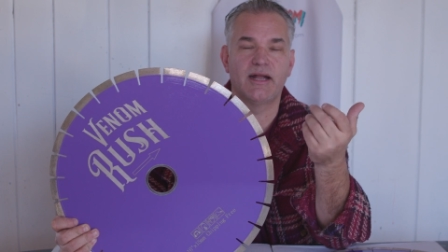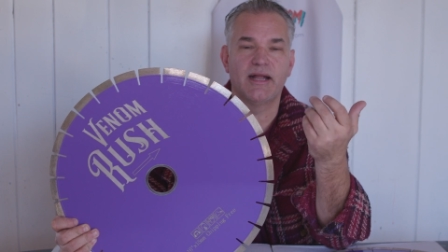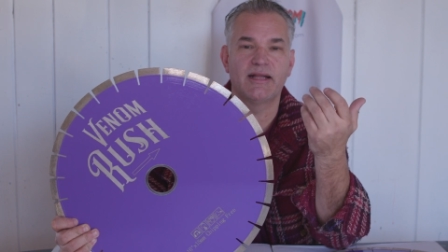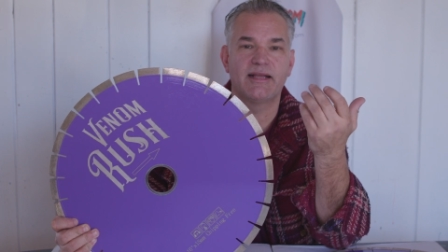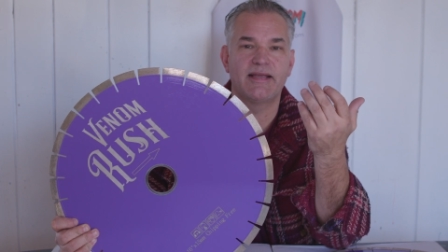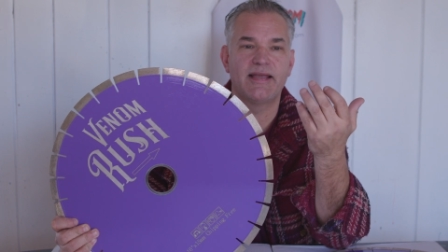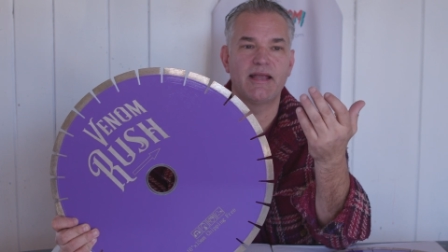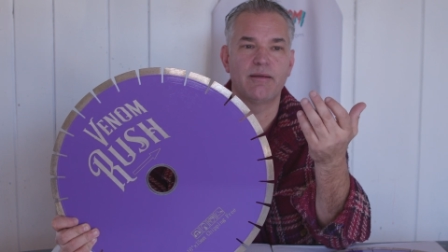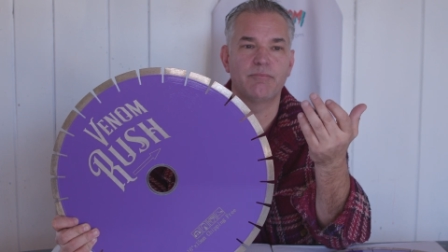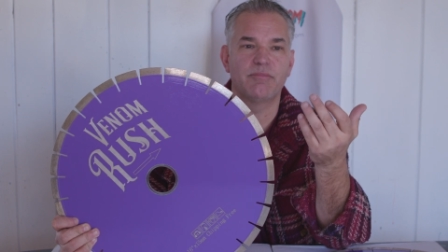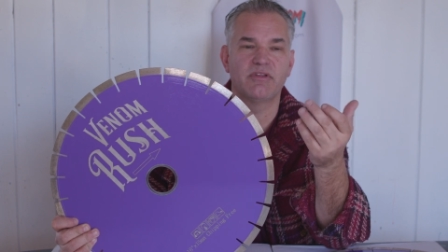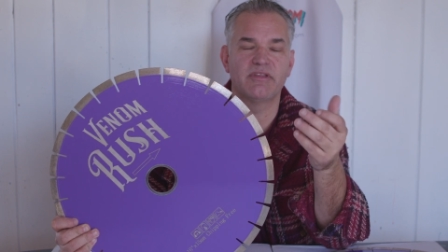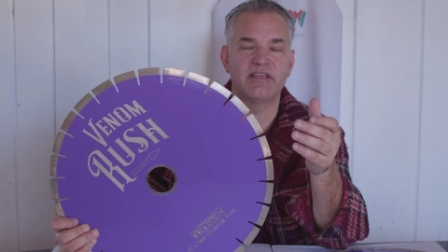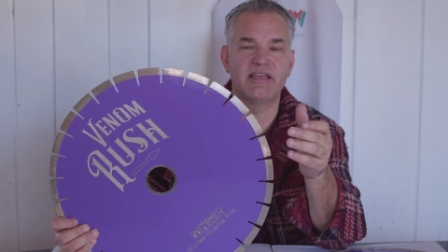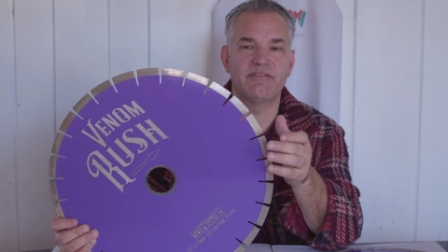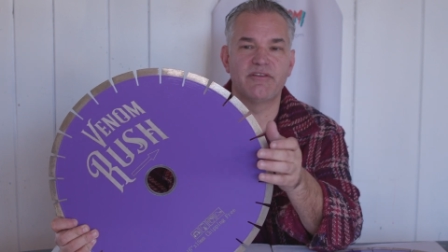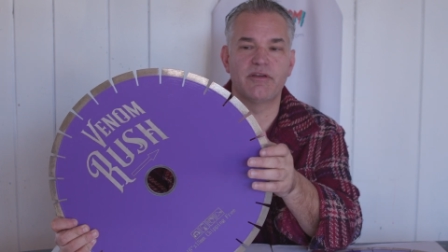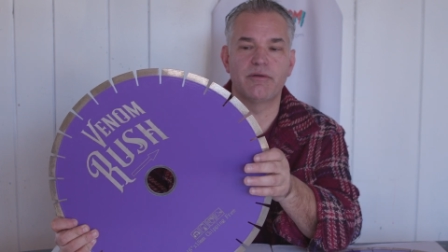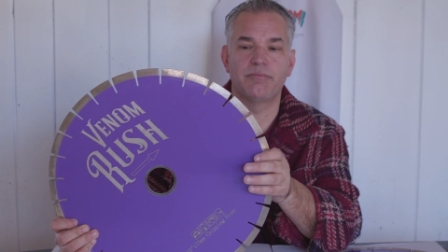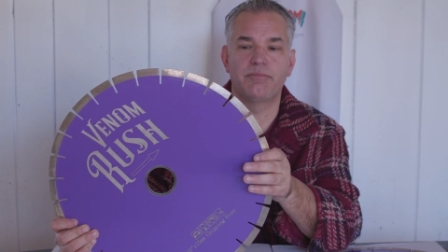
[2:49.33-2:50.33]
I can't
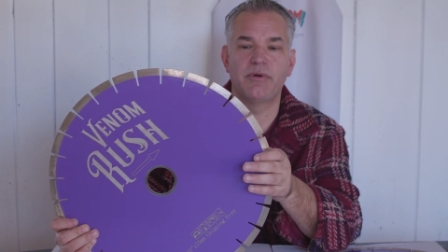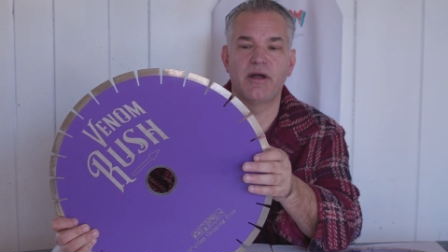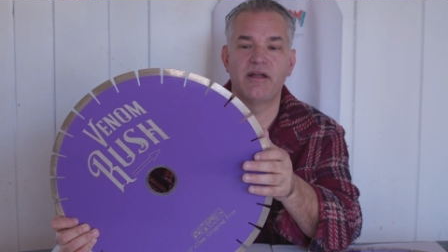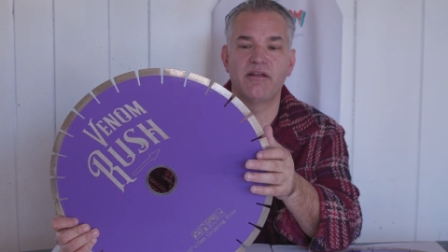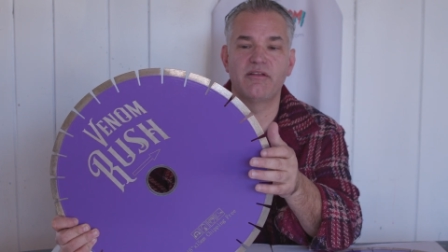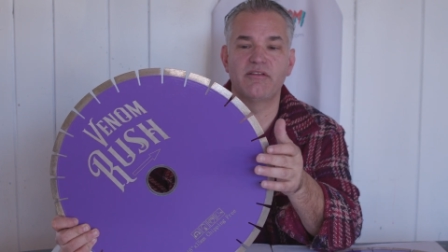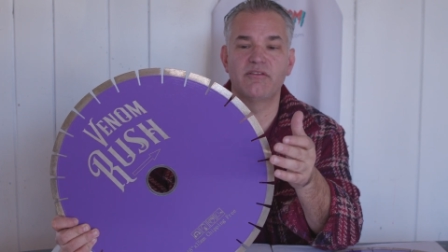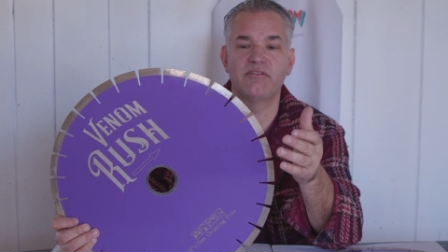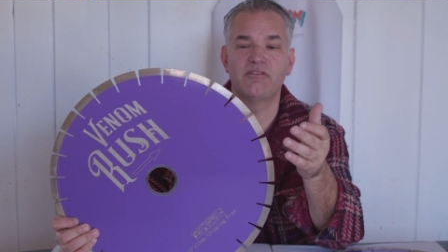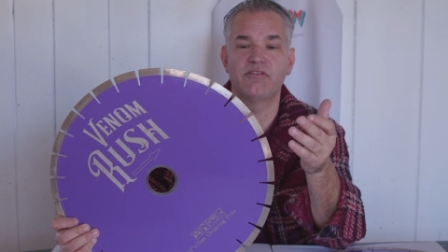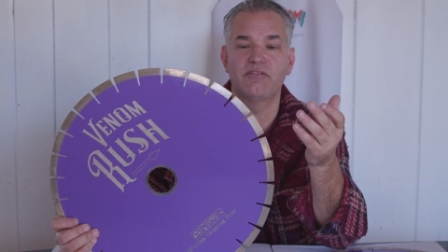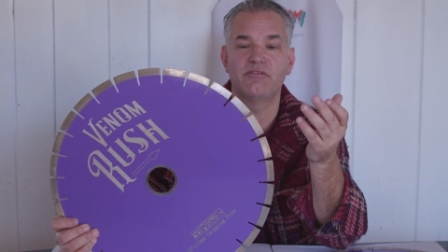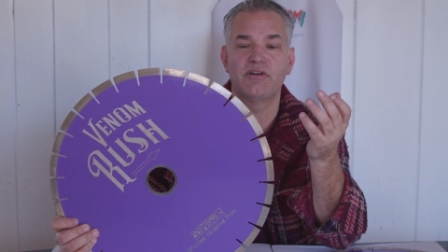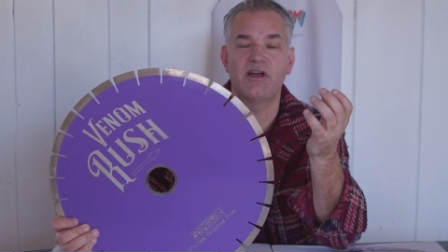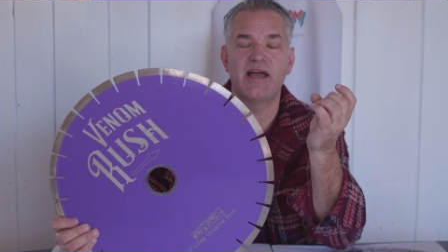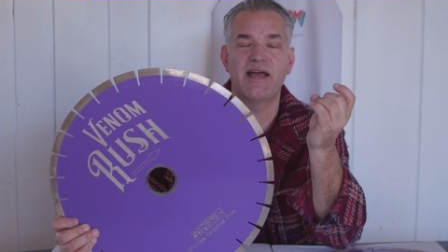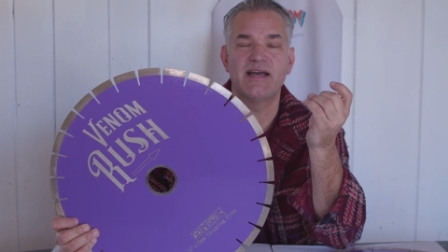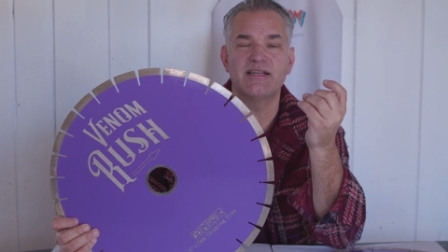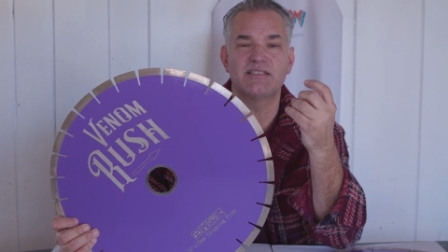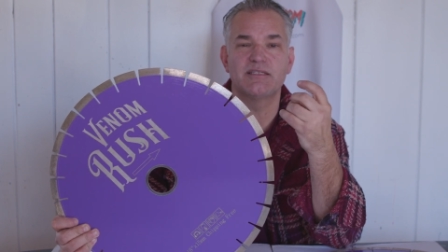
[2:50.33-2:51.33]
believe it. But
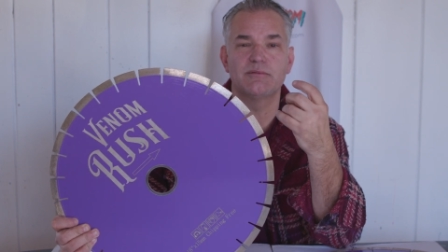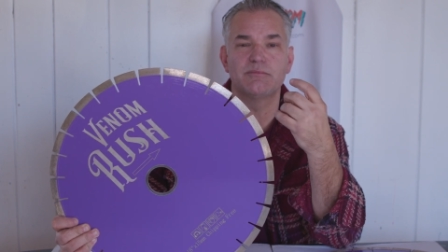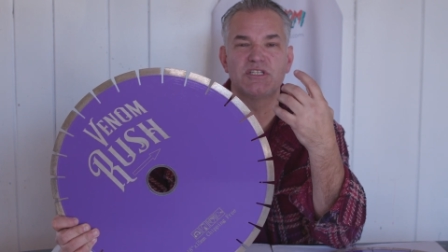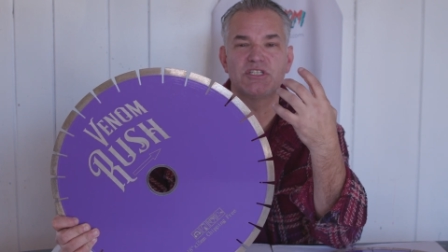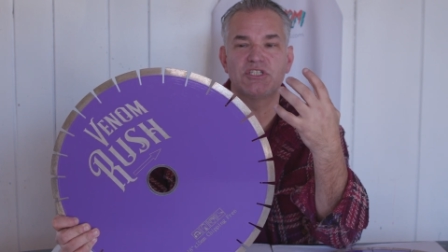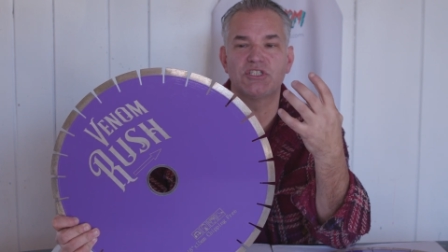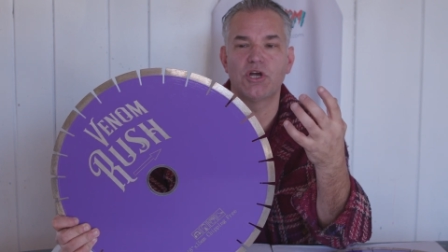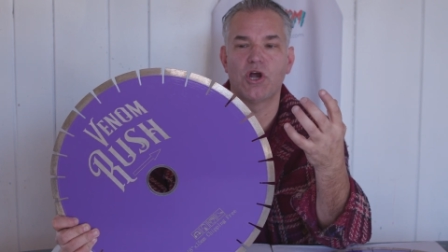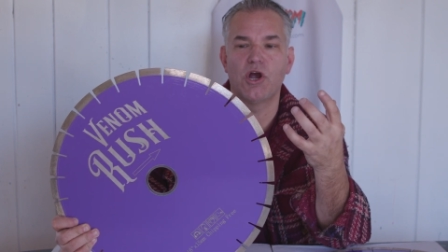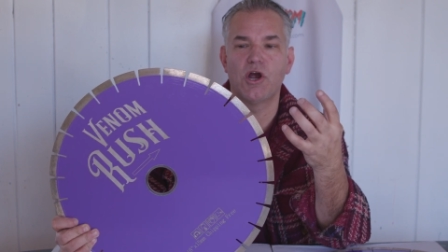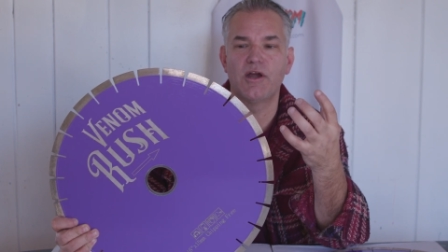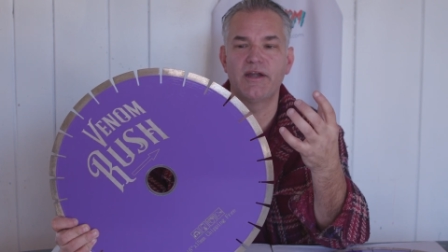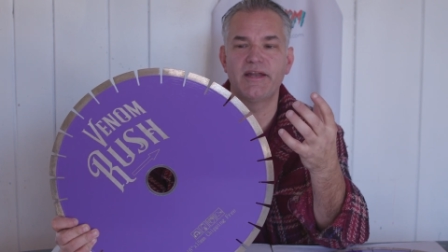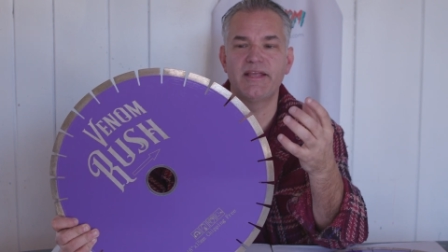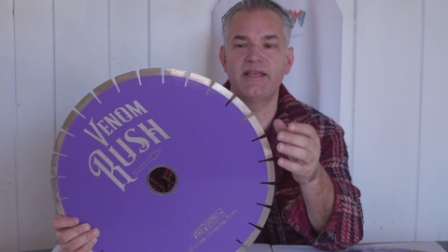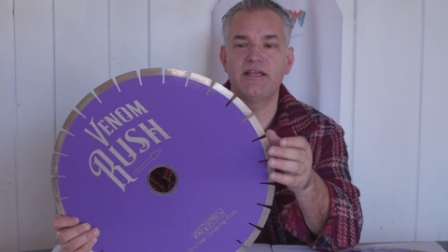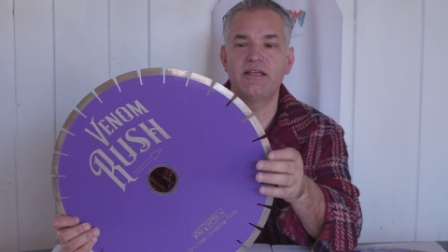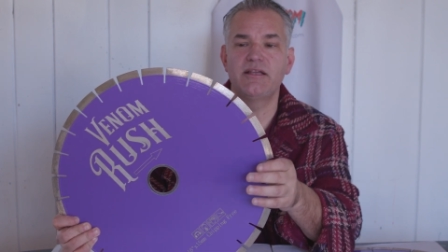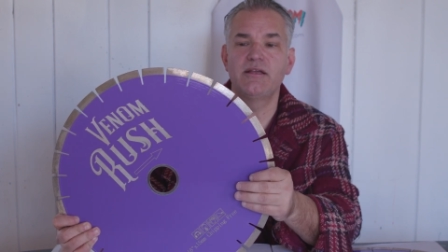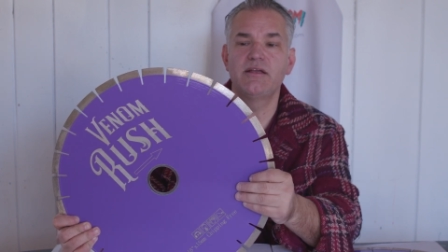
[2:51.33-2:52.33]
as a
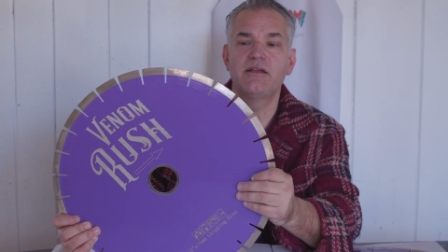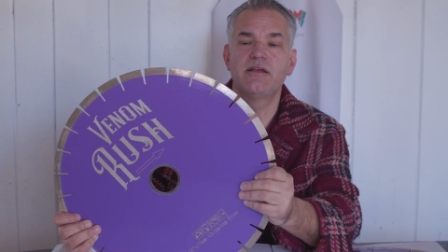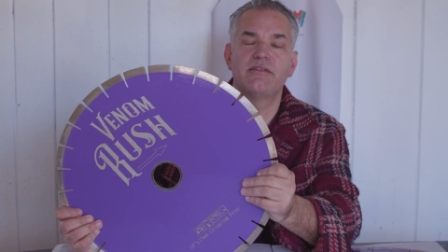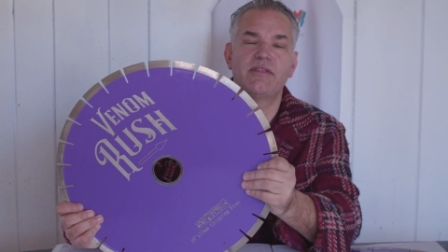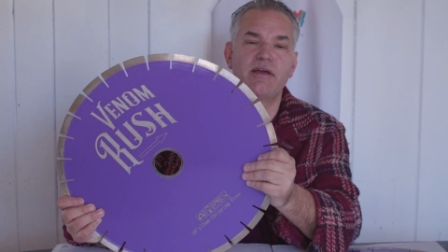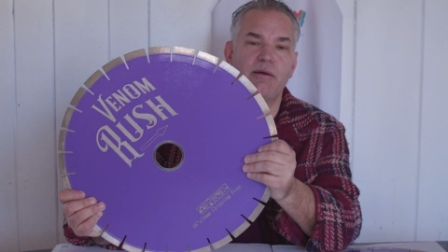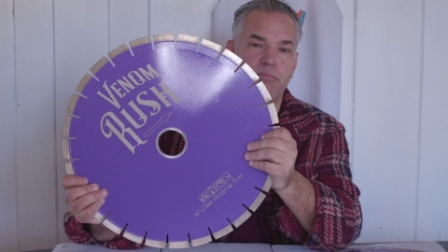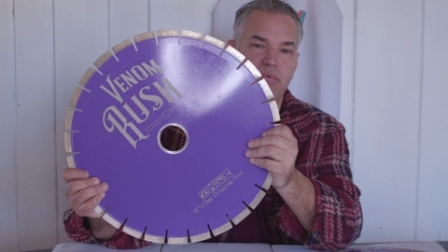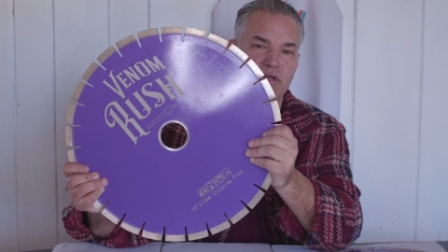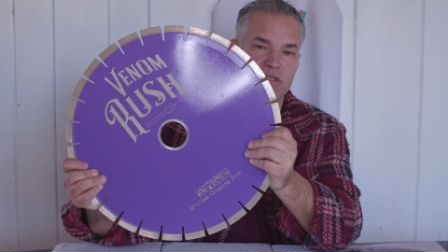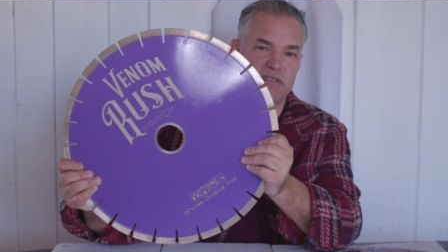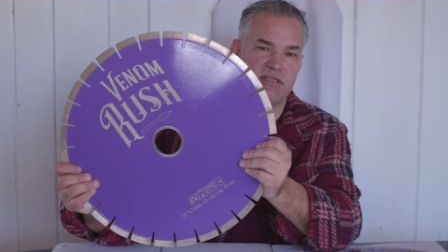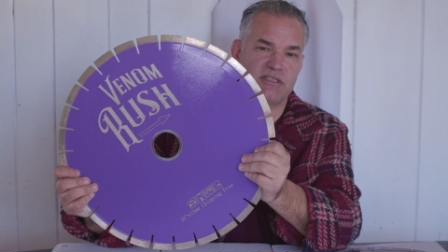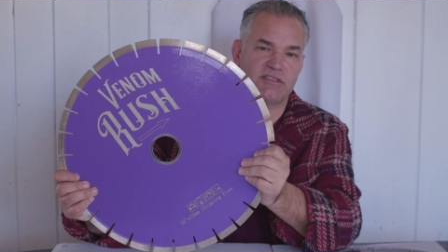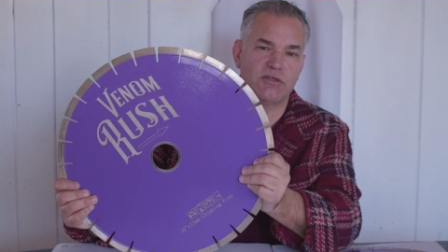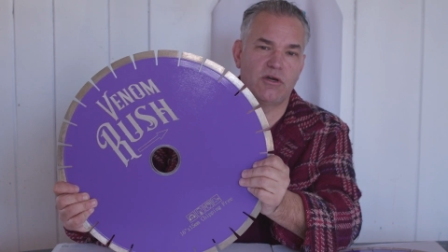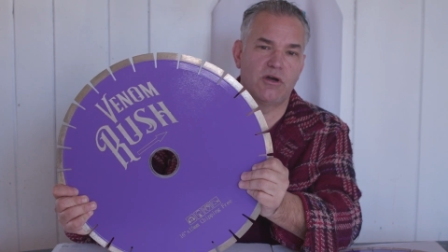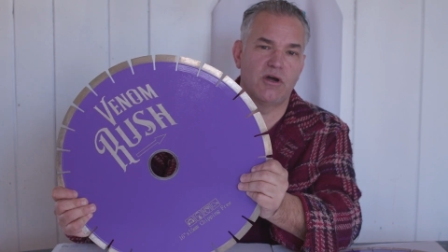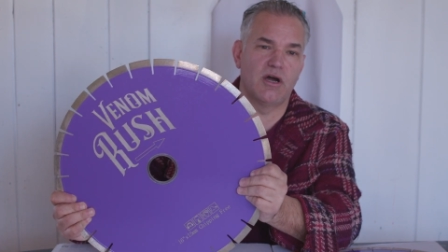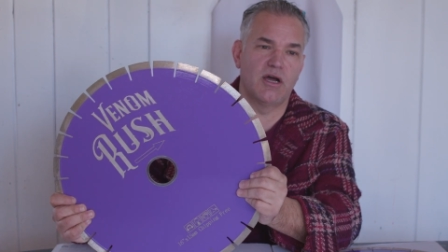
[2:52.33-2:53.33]
majority that put
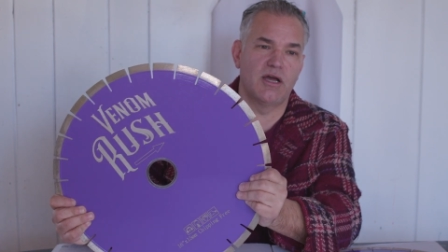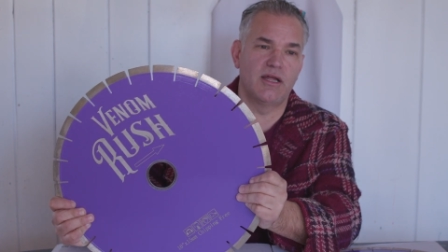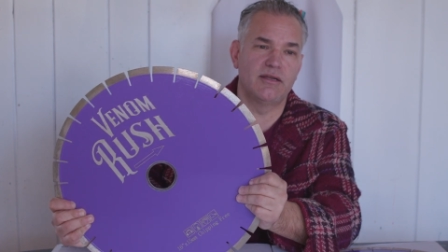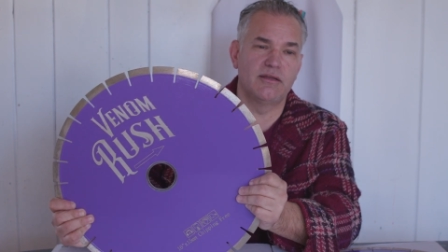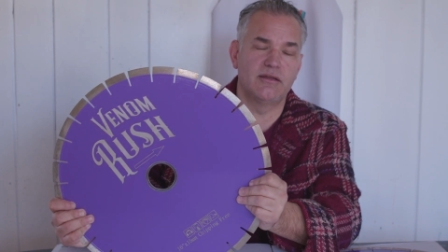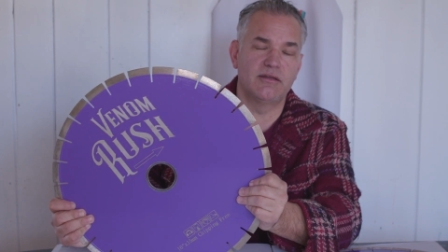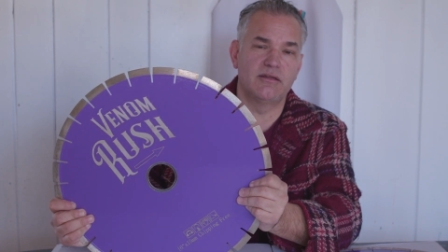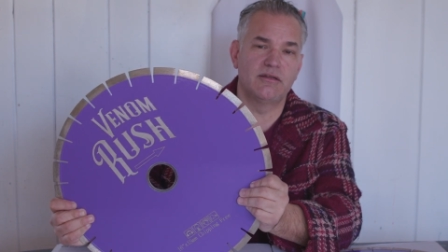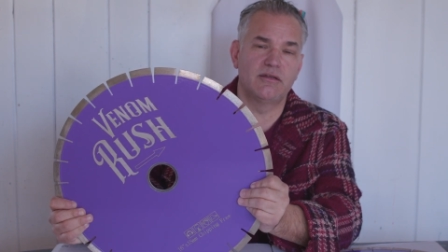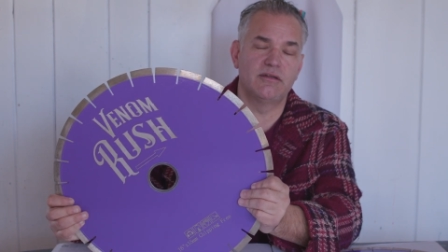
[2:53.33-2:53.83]
this on,